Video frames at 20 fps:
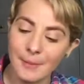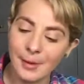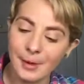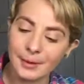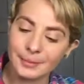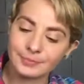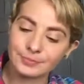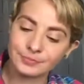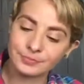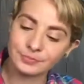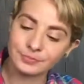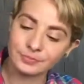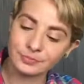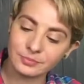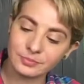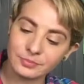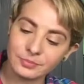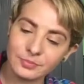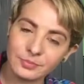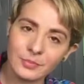But
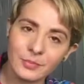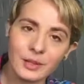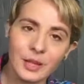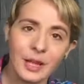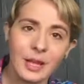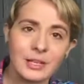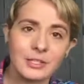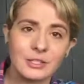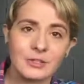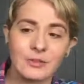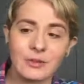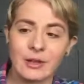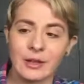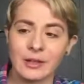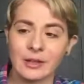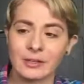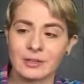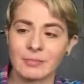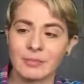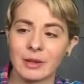as you
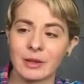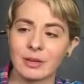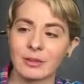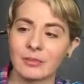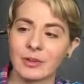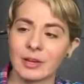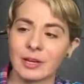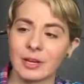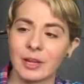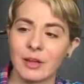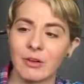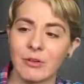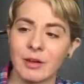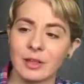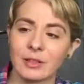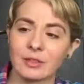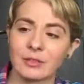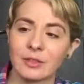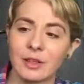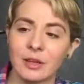guys might already know,
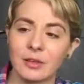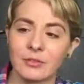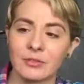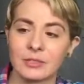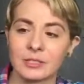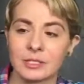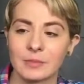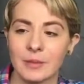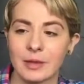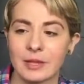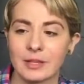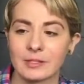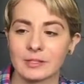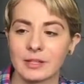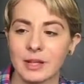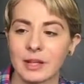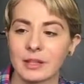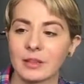I love space.